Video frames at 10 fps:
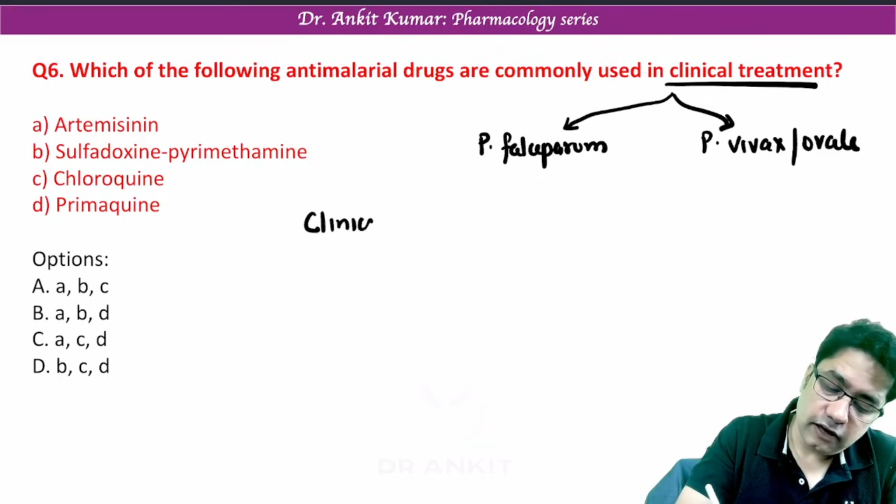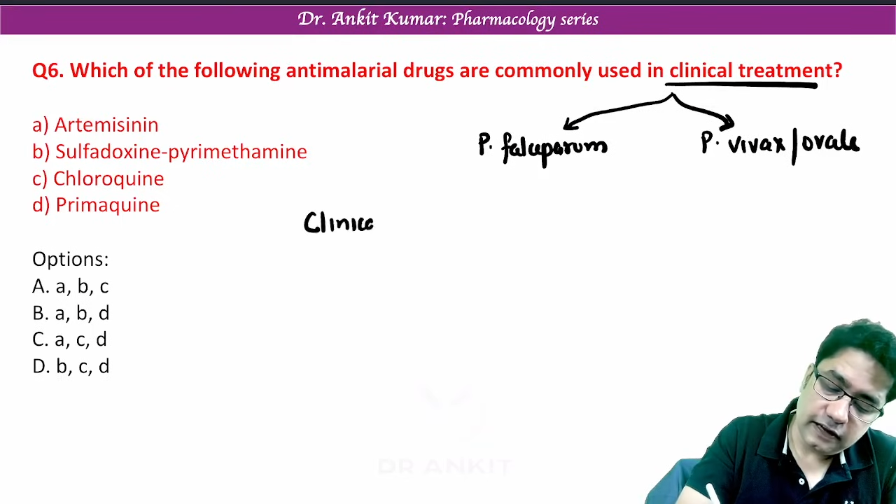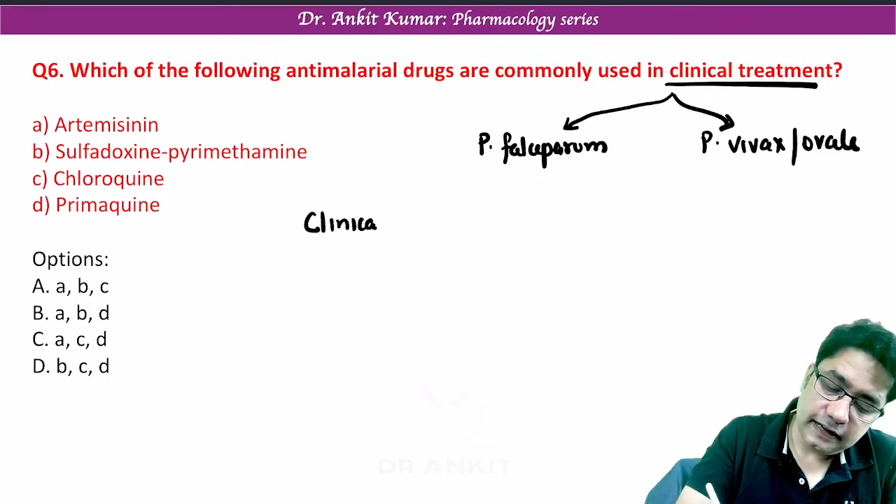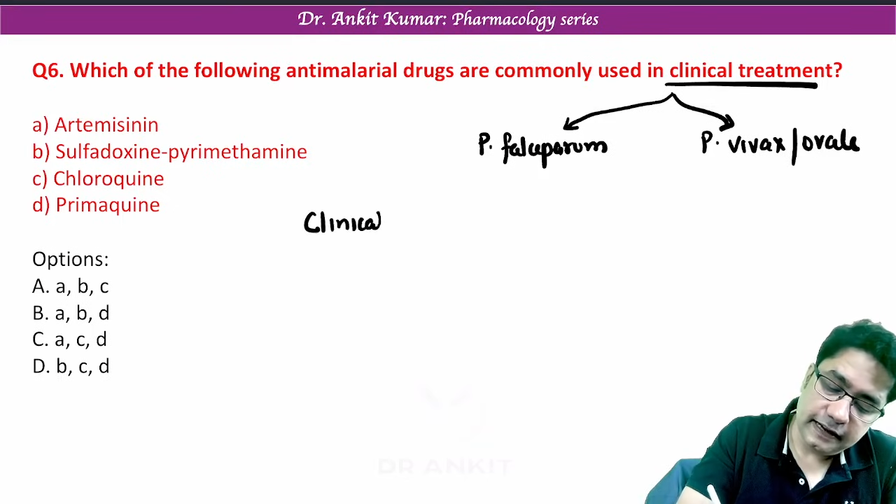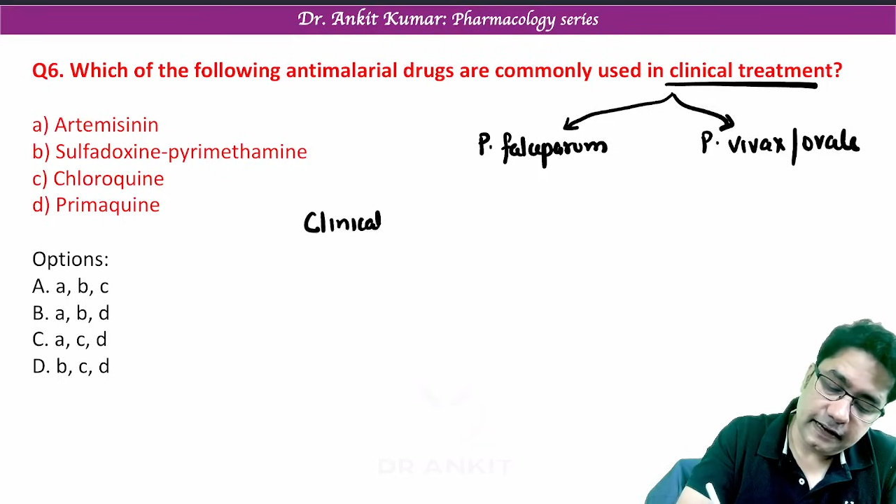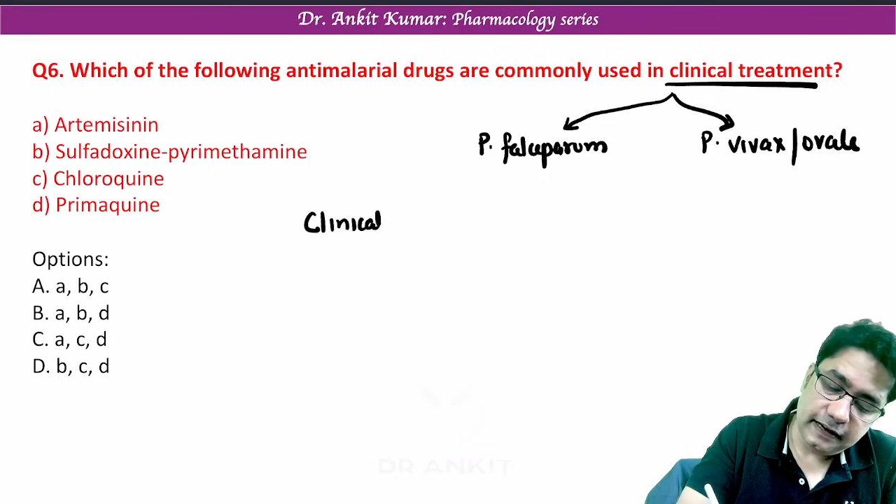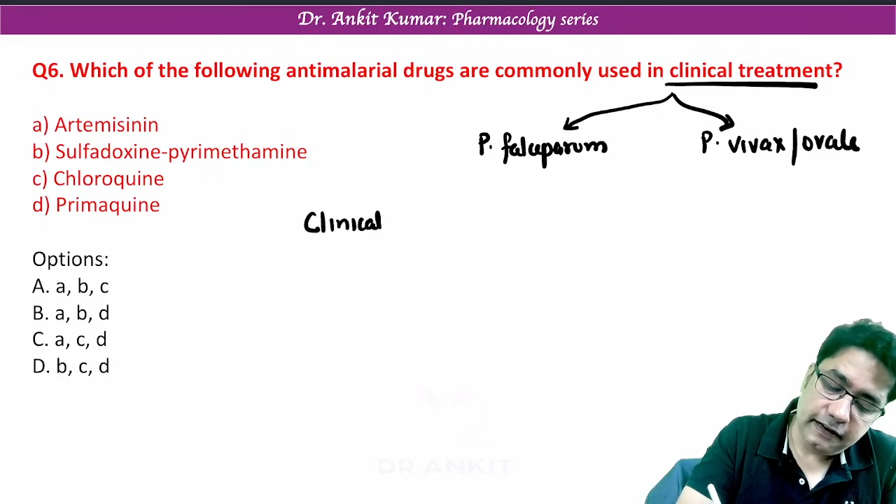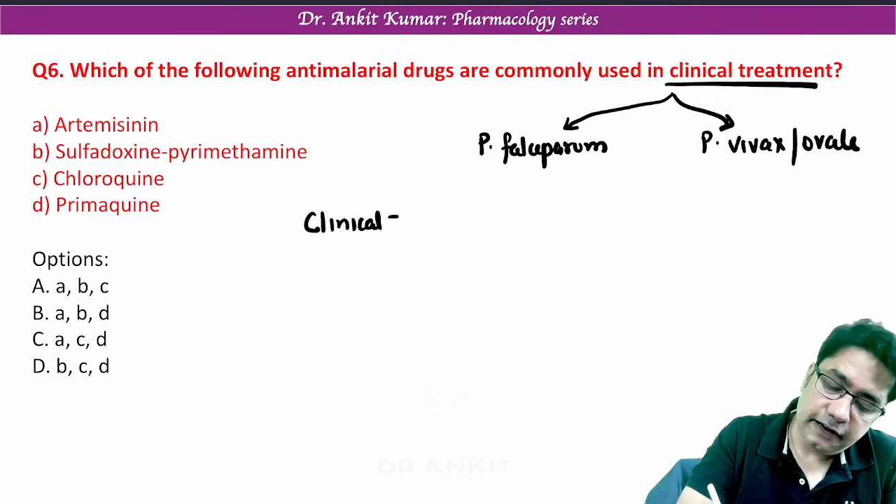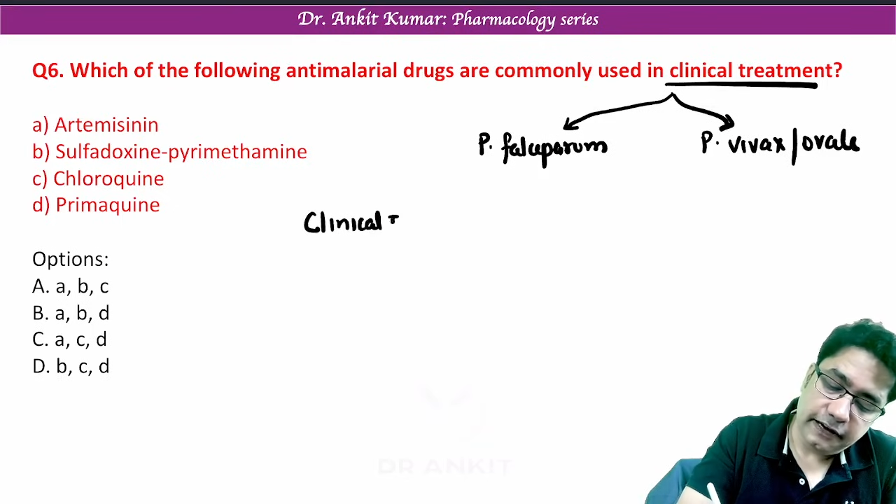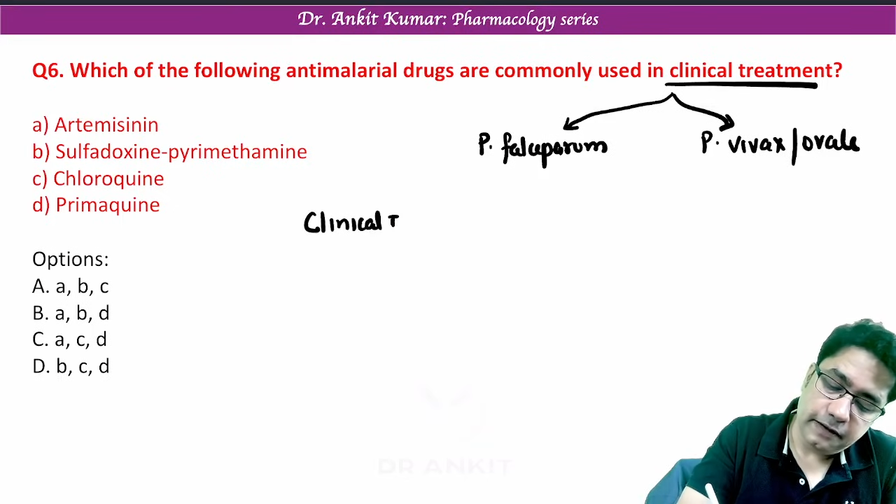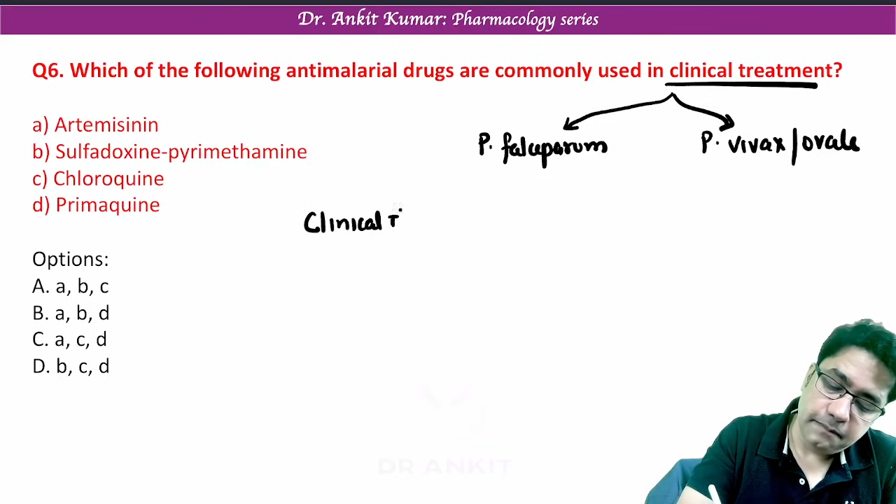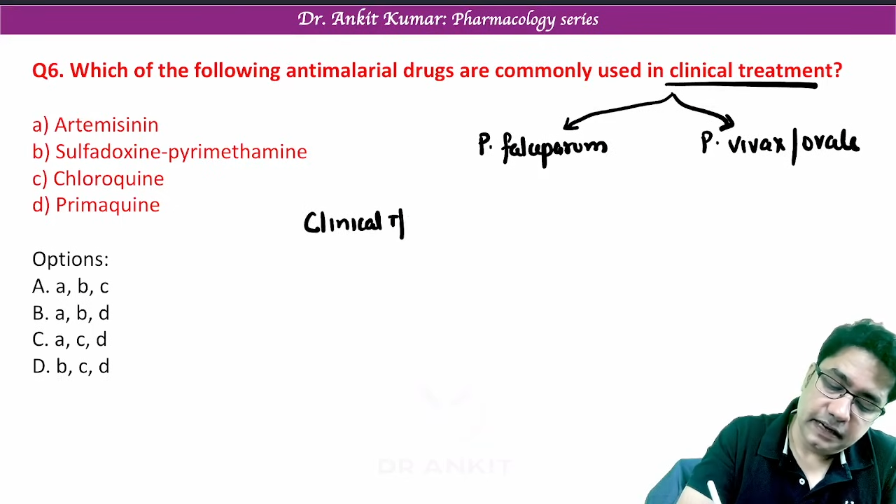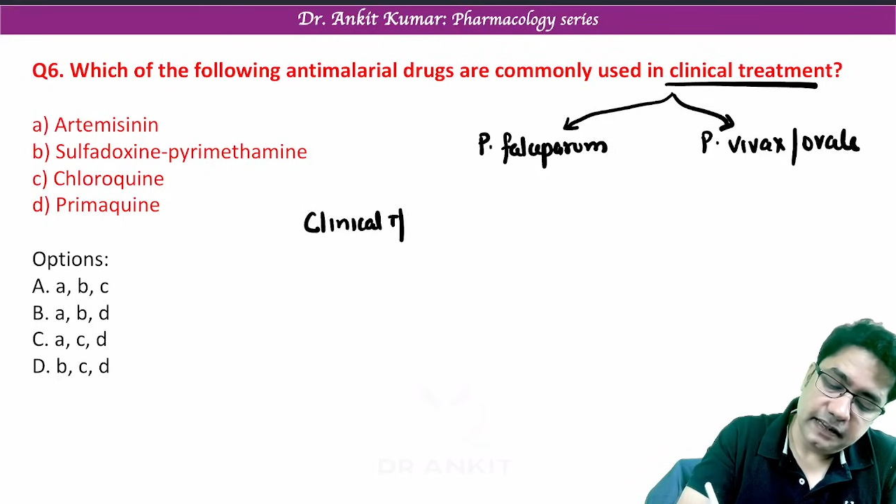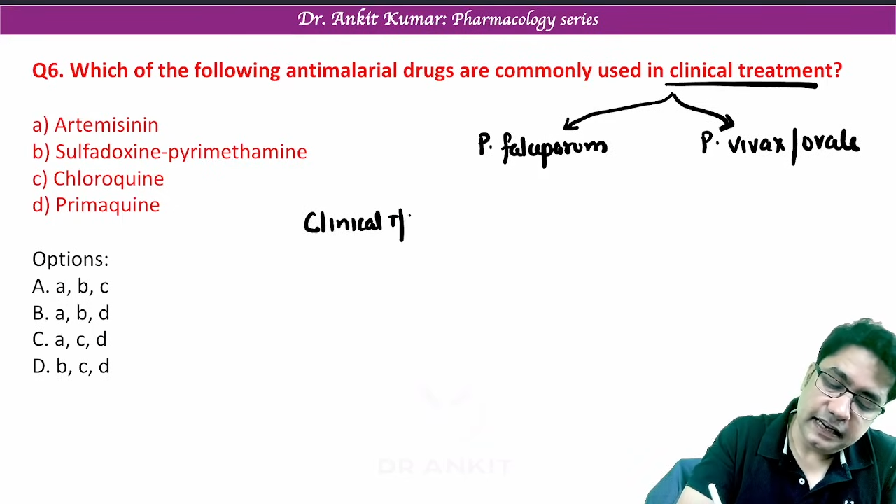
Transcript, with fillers: clinical treatment,